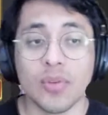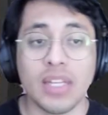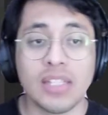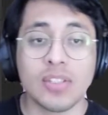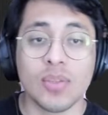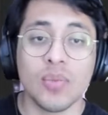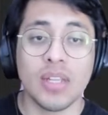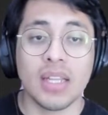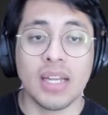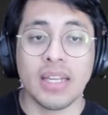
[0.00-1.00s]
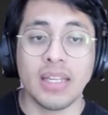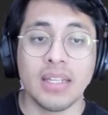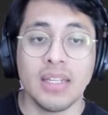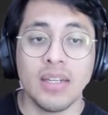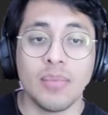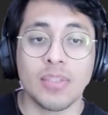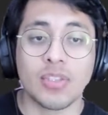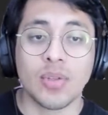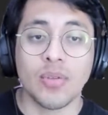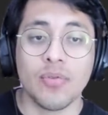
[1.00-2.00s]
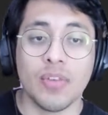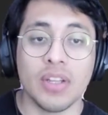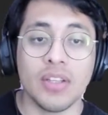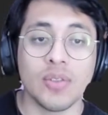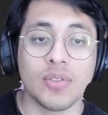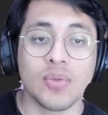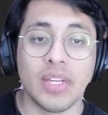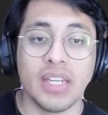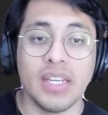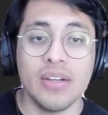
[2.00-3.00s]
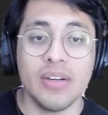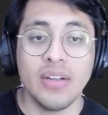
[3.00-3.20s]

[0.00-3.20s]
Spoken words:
That's someone like Mr. Aphelios right here,